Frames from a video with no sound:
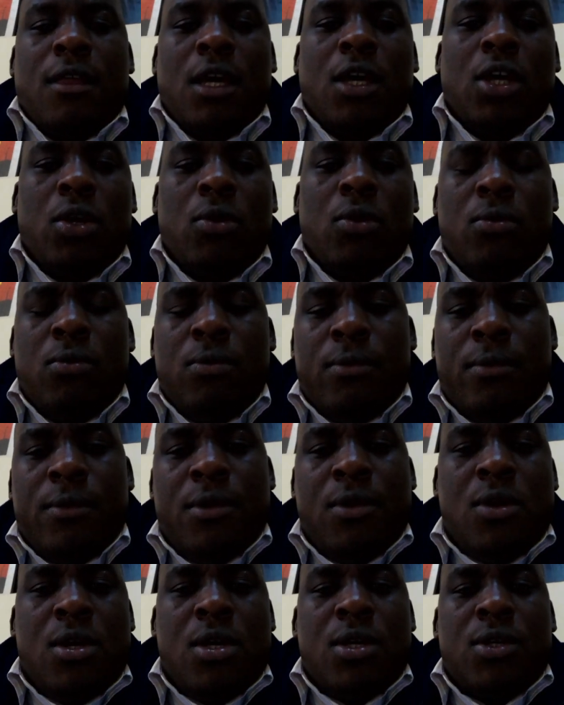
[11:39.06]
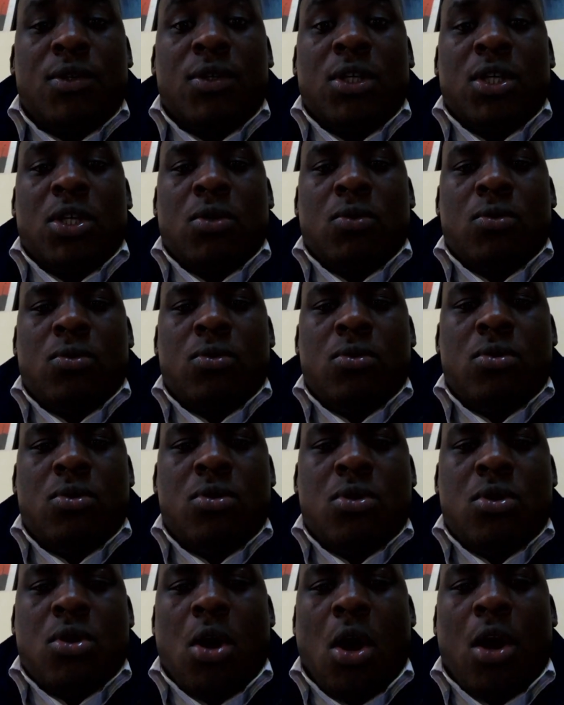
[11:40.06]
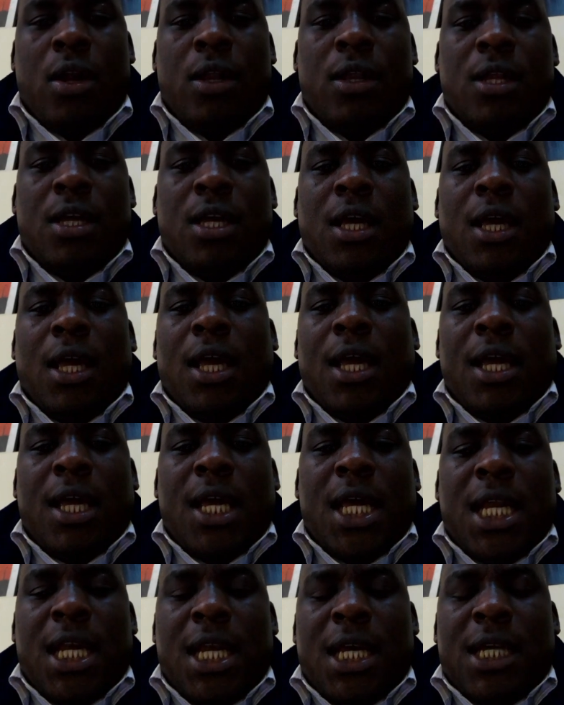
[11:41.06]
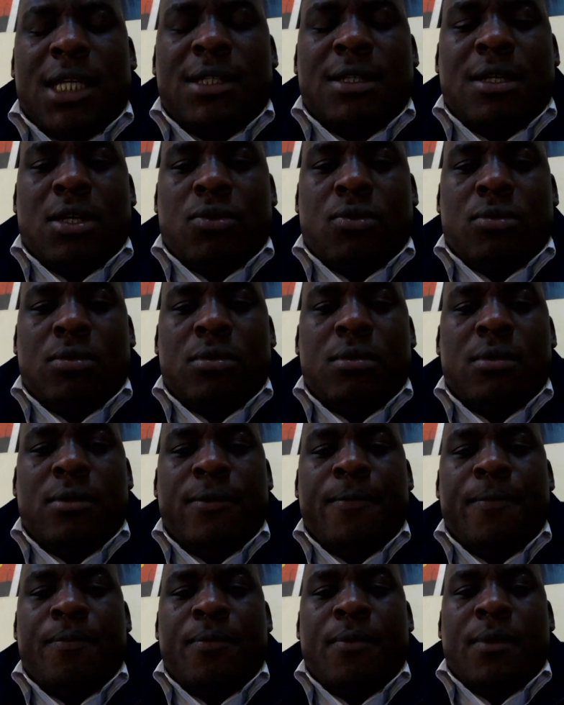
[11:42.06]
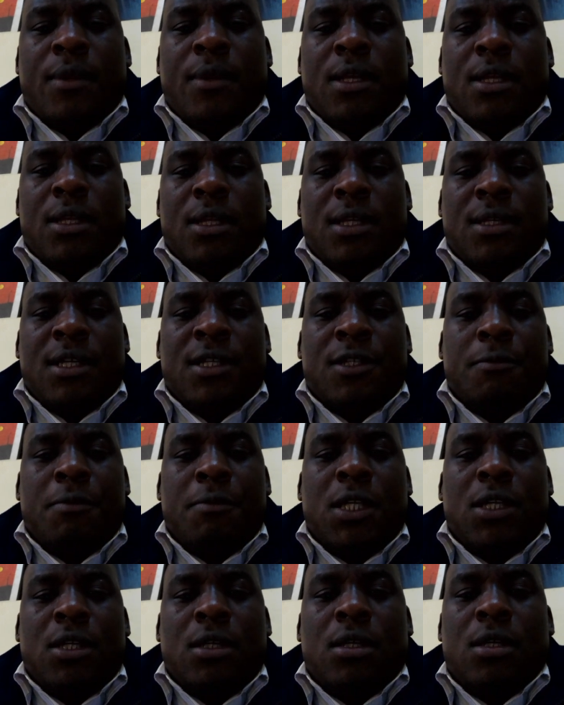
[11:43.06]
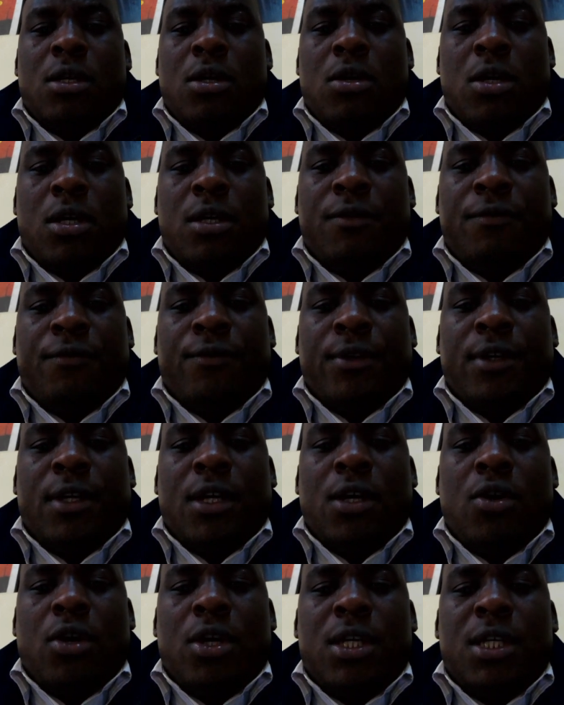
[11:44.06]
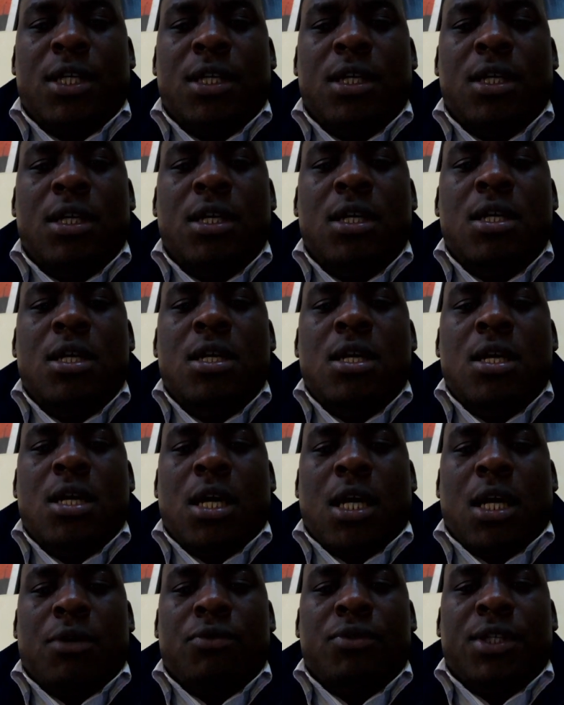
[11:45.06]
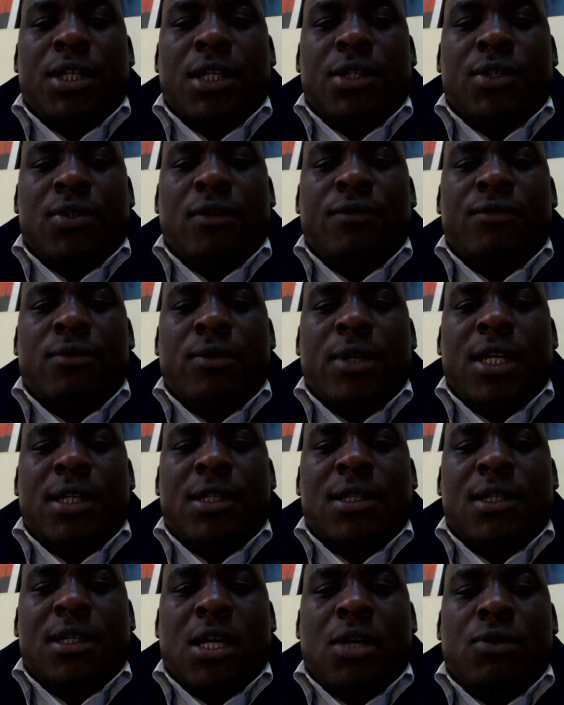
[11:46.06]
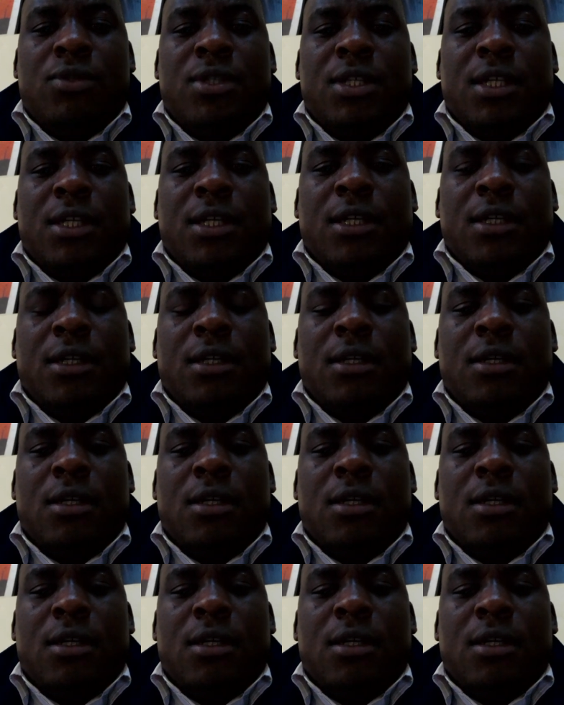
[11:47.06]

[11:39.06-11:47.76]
Thank you. See you on the next session. This has been Goddy Accounting Softwares, helping